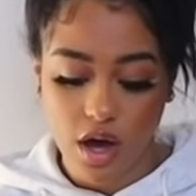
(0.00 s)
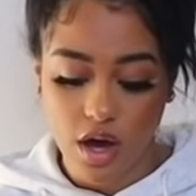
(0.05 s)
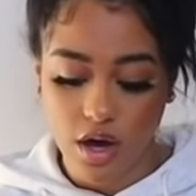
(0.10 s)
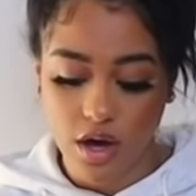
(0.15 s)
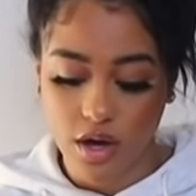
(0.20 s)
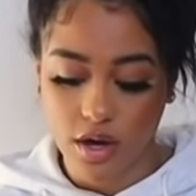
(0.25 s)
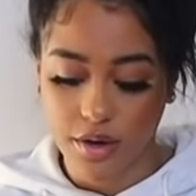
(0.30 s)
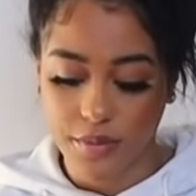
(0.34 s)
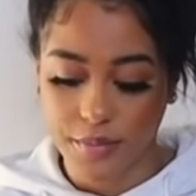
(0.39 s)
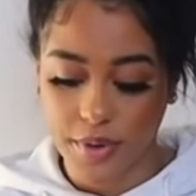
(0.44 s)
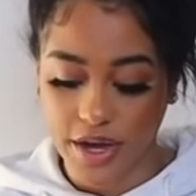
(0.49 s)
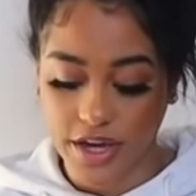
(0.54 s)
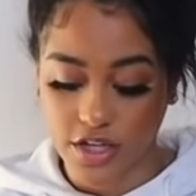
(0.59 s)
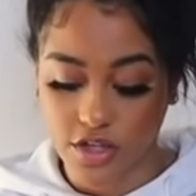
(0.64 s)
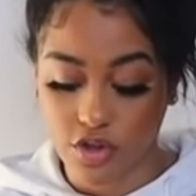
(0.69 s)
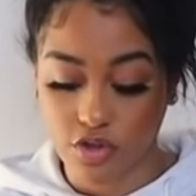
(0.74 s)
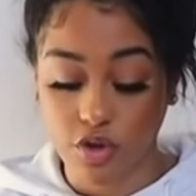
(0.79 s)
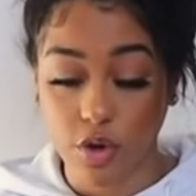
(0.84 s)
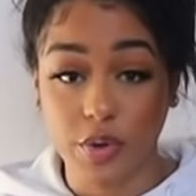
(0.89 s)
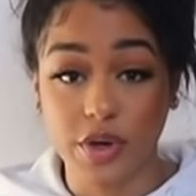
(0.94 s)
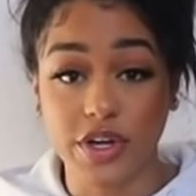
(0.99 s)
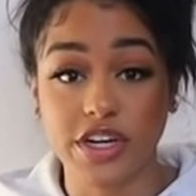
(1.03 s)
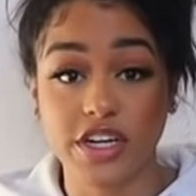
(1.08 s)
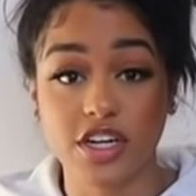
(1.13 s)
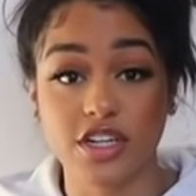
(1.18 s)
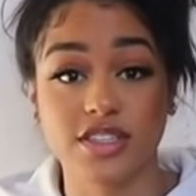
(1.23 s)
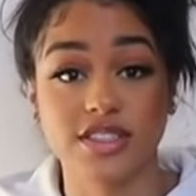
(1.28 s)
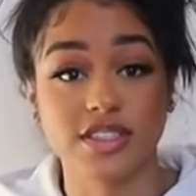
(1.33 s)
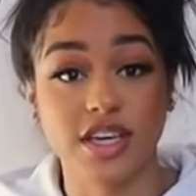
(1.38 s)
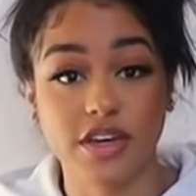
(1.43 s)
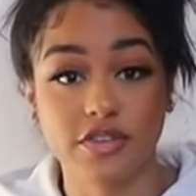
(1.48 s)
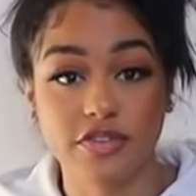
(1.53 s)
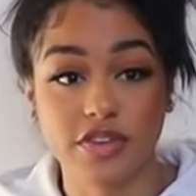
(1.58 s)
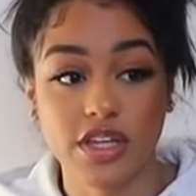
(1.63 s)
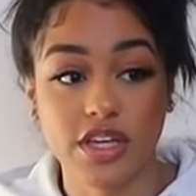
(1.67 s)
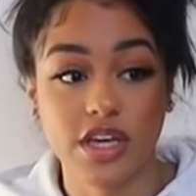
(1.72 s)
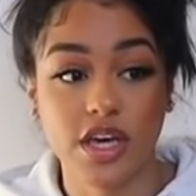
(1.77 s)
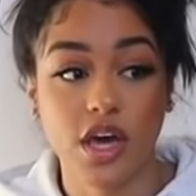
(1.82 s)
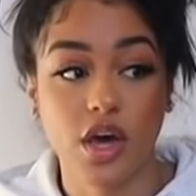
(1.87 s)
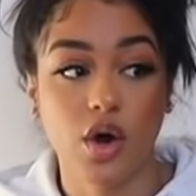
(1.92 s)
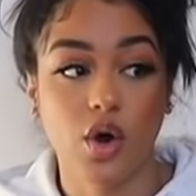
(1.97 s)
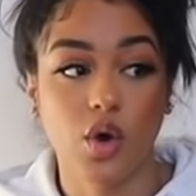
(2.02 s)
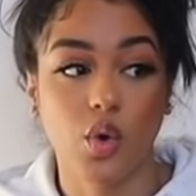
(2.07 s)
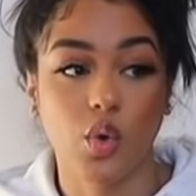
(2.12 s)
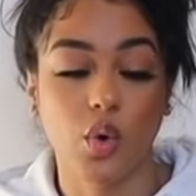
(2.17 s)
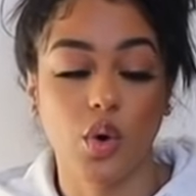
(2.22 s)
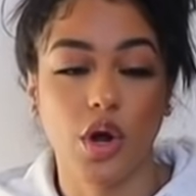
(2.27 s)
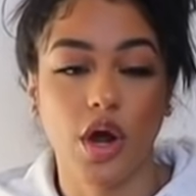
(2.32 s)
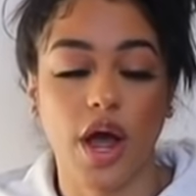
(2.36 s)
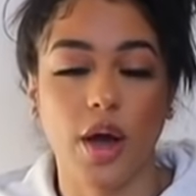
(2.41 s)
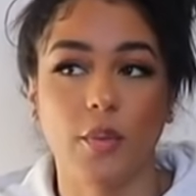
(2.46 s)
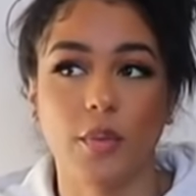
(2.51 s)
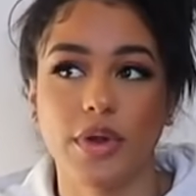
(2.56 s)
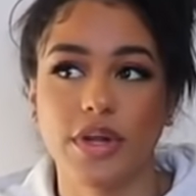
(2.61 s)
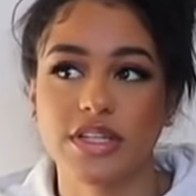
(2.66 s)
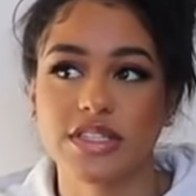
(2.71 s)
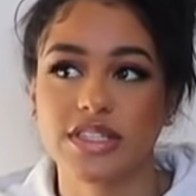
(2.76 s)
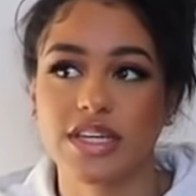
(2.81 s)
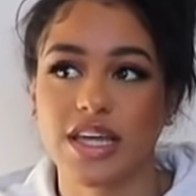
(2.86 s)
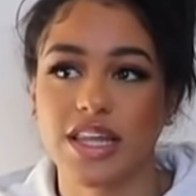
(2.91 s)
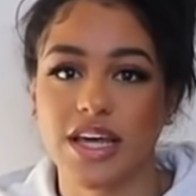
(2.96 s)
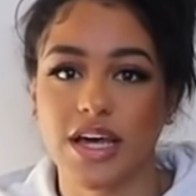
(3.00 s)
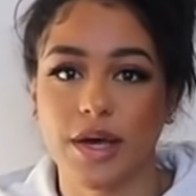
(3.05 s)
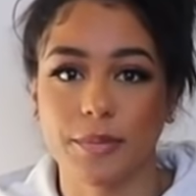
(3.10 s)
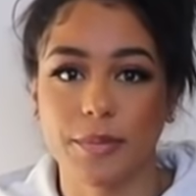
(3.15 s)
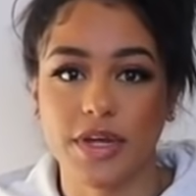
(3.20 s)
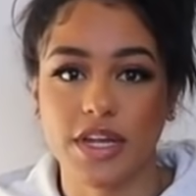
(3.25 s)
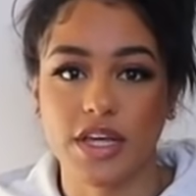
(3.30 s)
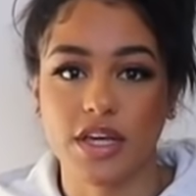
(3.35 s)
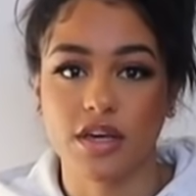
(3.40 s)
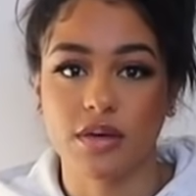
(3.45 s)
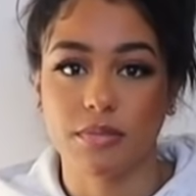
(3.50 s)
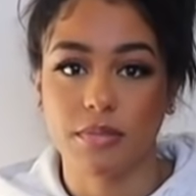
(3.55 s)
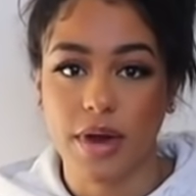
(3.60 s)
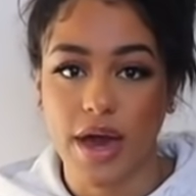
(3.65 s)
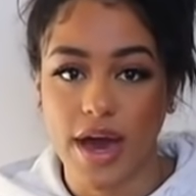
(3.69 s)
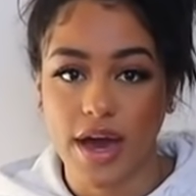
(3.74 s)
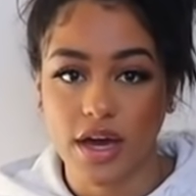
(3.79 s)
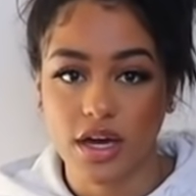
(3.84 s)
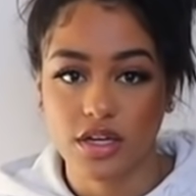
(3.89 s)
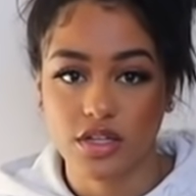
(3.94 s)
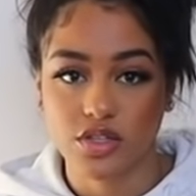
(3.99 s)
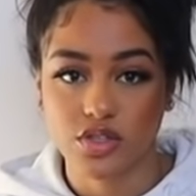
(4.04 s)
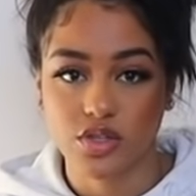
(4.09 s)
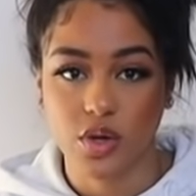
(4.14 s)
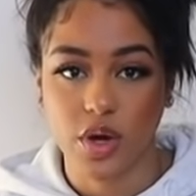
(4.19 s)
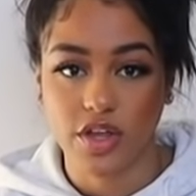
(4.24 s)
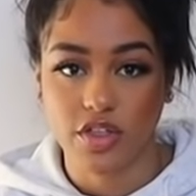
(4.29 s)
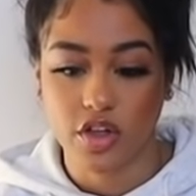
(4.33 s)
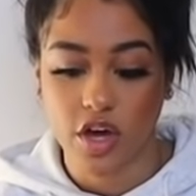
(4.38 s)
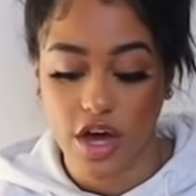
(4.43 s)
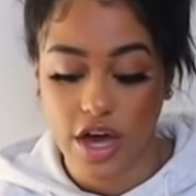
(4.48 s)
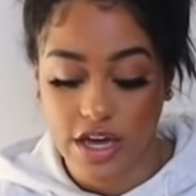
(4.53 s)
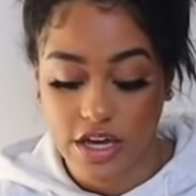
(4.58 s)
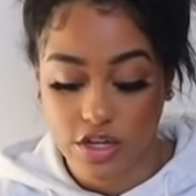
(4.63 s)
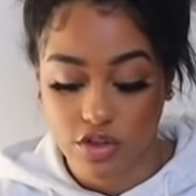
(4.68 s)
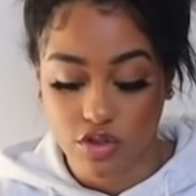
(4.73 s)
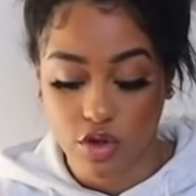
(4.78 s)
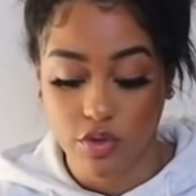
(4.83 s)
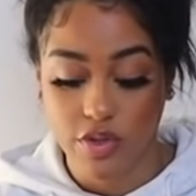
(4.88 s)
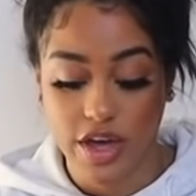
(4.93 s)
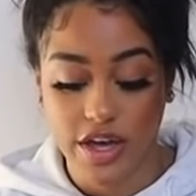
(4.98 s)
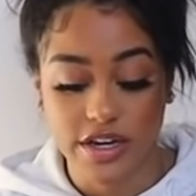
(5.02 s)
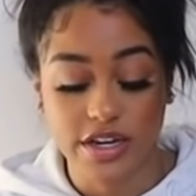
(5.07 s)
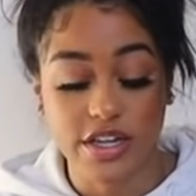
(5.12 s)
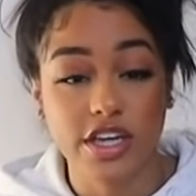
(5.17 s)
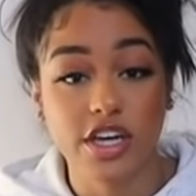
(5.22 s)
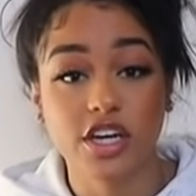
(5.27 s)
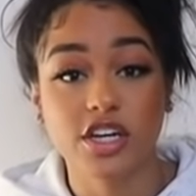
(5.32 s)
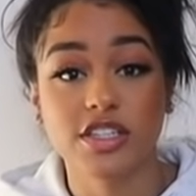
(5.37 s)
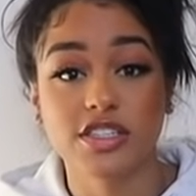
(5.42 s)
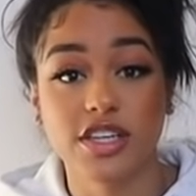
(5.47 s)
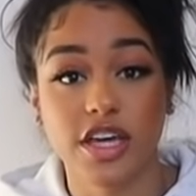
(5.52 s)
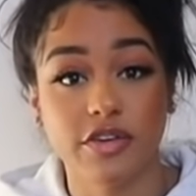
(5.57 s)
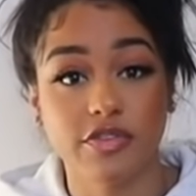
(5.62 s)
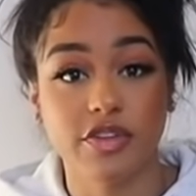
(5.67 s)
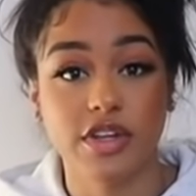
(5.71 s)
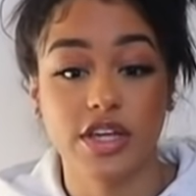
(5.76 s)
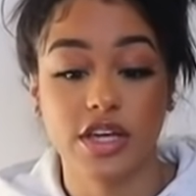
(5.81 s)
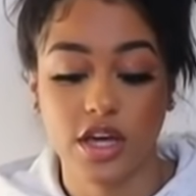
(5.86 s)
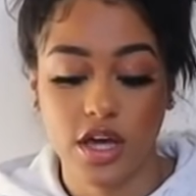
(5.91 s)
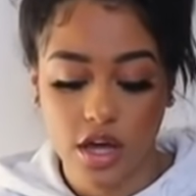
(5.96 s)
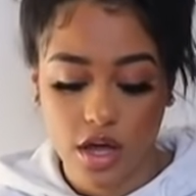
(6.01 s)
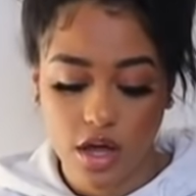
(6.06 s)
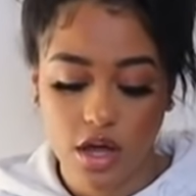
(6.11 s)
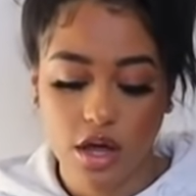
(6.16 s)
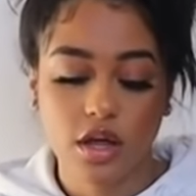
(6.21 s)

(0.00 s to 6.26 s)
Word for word: Um, I can throw it in here safely or I wanted to get like a mini Mac so I thought I could throw that in here safely.